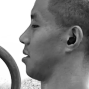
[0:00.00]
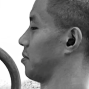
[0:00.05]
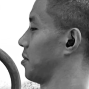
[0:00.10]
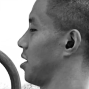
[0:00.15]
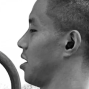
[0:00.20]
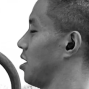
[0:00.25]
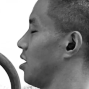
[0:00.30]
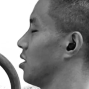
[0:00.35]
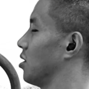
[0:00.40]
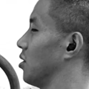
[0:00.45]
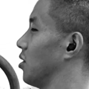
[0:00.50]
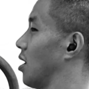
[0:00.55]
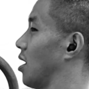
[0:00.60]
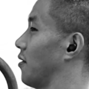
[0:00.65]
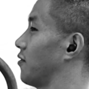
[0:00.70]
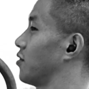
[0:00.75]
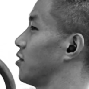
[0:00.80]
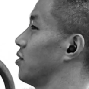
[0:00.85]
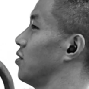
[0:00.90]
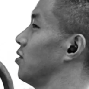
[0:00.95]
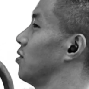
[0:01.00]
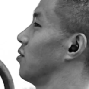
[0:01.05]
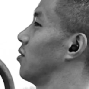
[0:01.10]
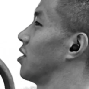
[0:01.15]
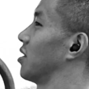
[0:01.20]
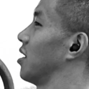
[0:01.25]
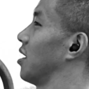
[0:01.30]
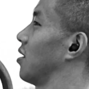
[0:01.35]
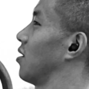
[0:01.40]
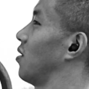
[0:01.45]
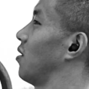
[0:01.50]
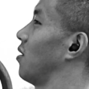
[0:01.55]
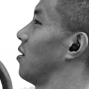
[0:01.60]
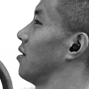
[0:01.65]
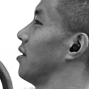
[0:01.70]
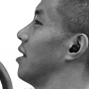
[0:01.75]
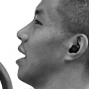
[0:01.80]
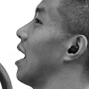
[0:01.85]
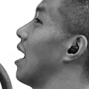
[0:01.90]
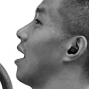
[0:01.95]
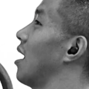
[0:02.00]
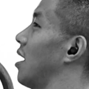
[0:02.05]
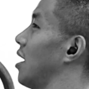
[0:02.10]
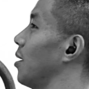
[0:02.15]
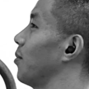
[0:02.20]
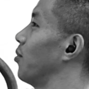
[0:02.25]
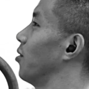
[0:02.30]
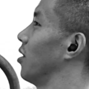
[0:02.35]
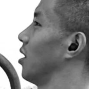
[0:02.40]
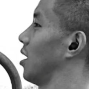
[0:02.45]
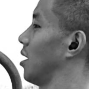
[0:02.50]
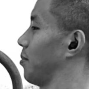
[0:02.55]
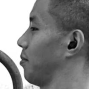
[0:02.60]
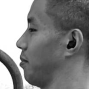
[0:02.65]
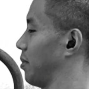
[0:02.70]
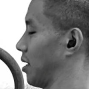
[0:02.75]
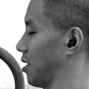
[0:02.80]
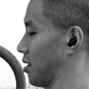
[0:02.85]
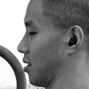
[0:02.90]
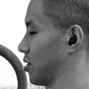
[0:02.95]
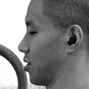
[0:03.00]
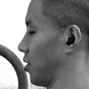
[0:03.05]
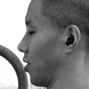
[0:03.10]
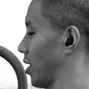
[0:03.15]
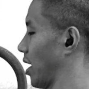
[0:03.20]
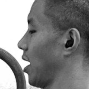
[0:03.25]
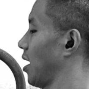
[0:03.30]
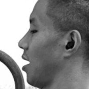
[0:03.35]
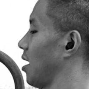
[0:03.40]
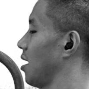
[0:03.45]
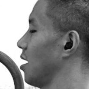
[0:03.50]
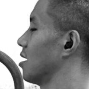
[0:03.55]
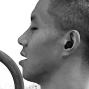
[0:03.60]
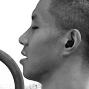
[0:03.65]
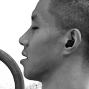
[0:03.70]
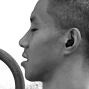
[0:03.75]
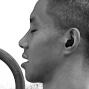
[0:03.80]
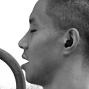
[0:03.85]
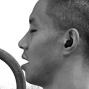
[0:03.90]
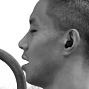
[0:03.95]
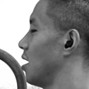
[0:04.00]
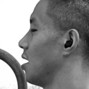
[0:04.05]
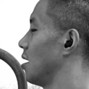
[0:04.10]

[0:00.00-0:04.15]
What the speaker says: up, you have to do what they call the high pull-up, because your hands